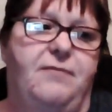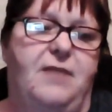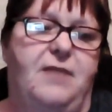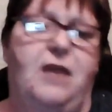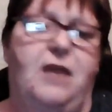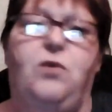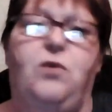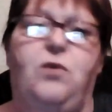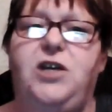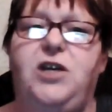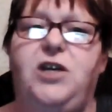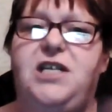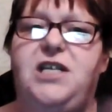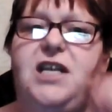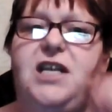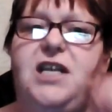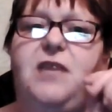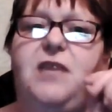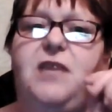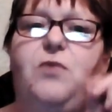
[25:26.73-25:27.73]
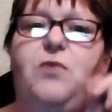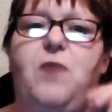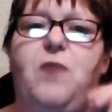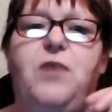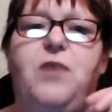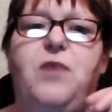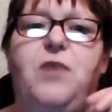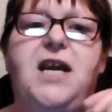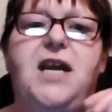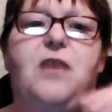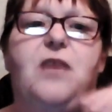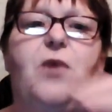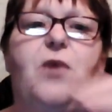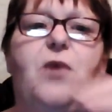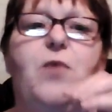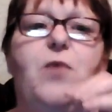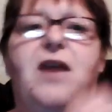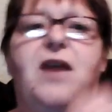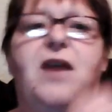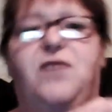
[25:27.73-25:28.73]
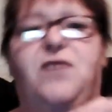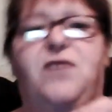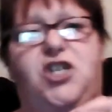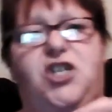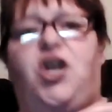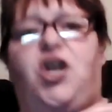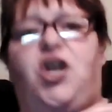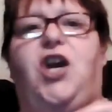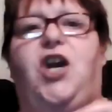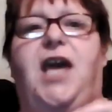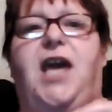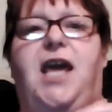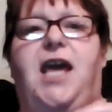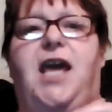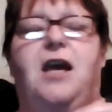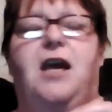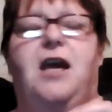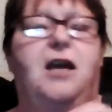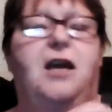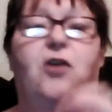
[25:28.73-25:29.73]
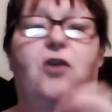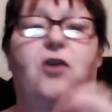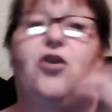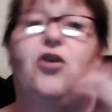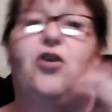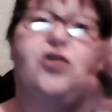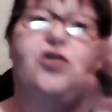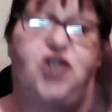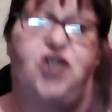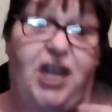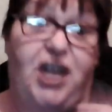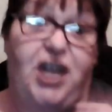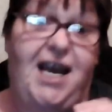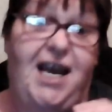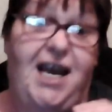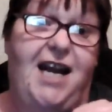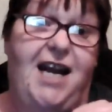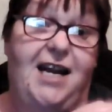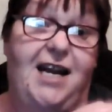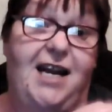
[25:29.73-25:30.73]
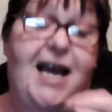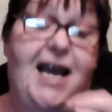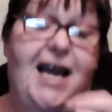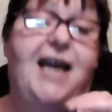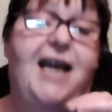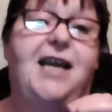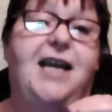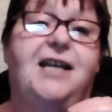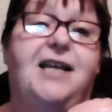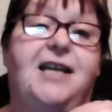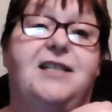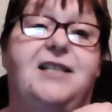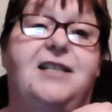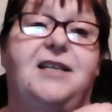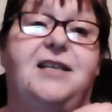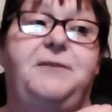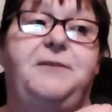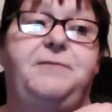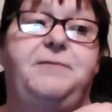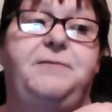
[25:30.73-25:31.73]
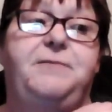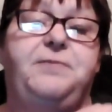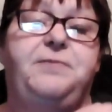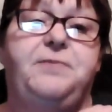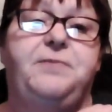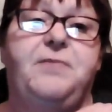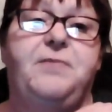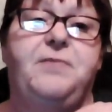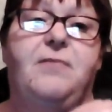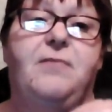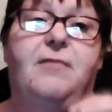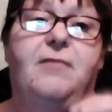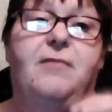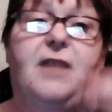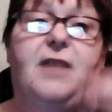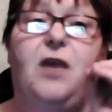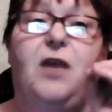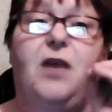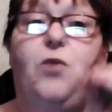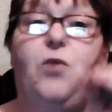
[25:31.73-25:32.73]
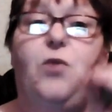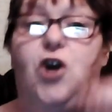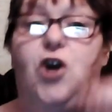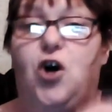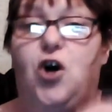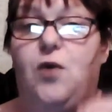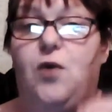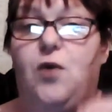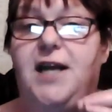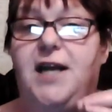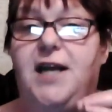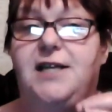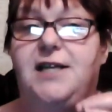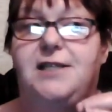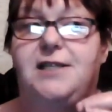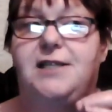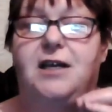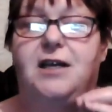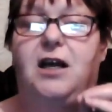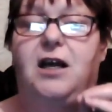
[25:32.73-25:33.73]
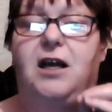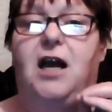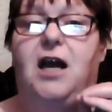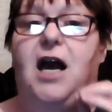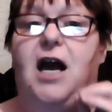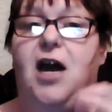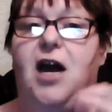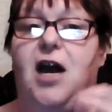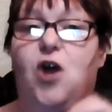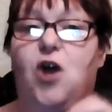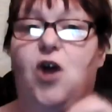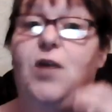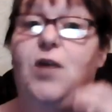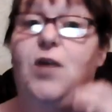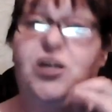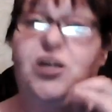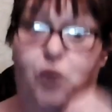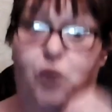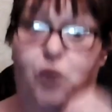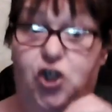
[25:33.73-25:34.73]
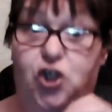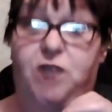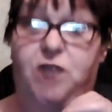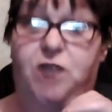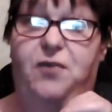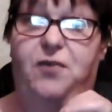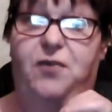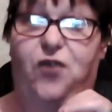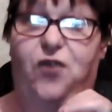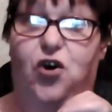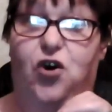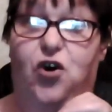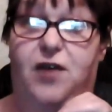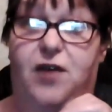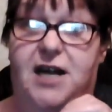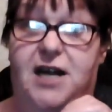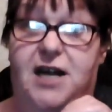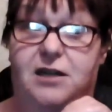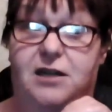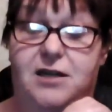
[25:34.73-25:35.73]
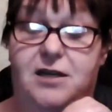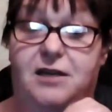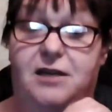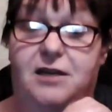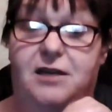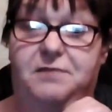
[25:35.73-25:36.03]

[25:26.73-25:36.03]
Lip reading: well, you see, when we have a turkey or chicken, Kate, I always wash it beforehand,